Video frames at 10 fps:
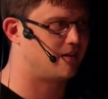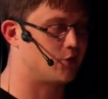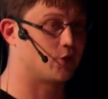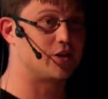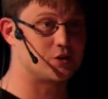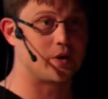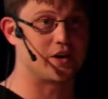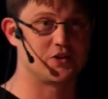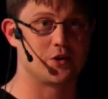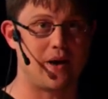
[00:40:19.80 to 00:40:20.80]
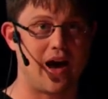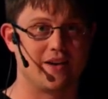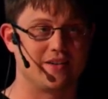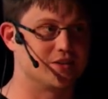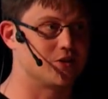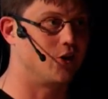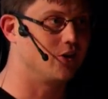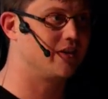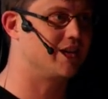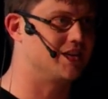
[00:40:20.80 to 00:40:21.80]
And the reason why it's so bad is
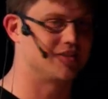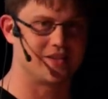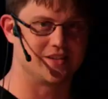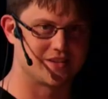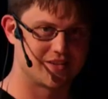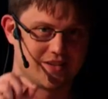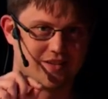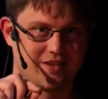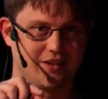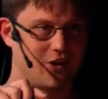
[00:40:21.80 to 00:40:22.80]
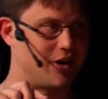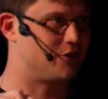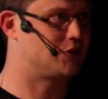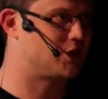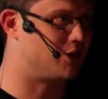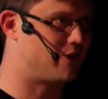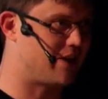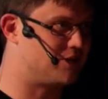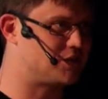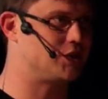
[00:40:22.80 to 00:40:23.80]
all it is is little
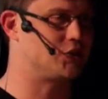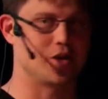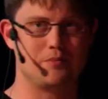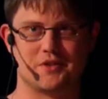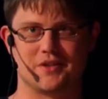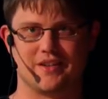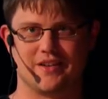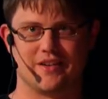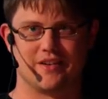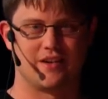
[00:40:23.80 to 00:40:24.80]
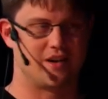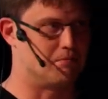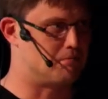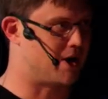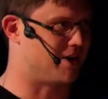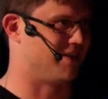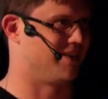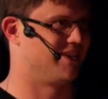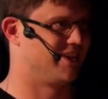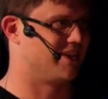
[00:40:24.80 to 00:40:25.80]
off-the-shelf NFC chips and a button
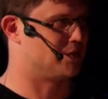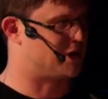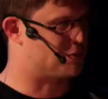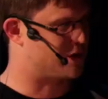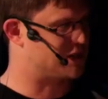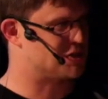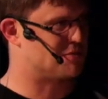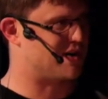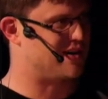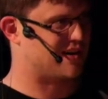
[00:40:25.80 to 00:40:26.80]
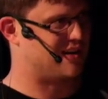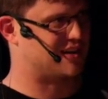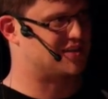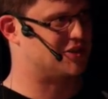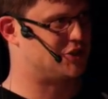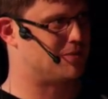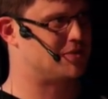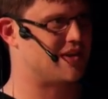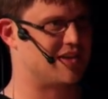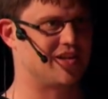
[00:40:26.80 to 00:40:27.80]
and when you press the button, it connects the
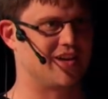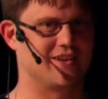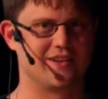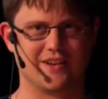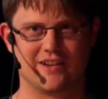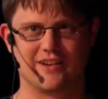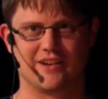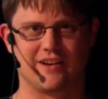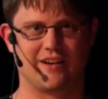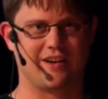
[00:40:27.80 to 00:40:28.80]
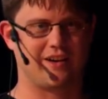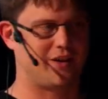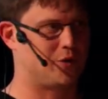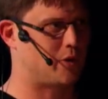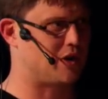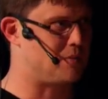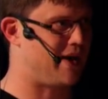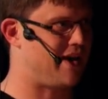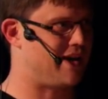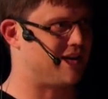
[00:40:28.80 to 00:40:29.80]
chip to the antenna. And when you
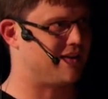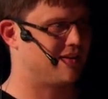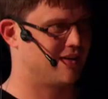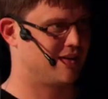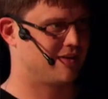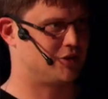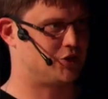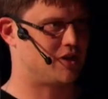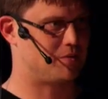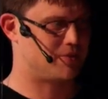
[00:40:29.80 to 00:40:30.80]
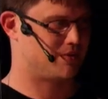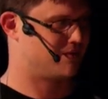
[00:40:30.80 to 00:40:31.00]
pay, the chip